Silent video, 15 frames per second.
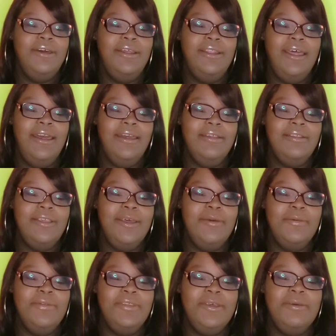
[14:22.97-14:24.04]
Like a
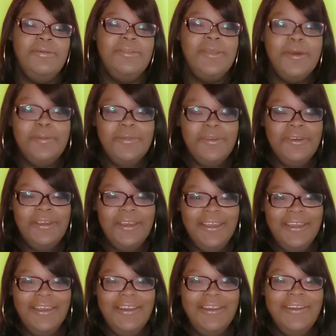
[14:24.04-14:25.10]
song. Do
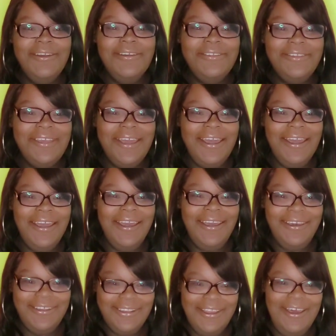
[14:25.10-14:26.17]
your ears
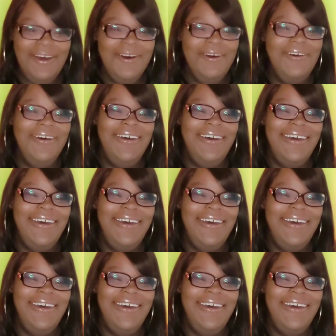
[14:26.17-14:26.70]
hang low?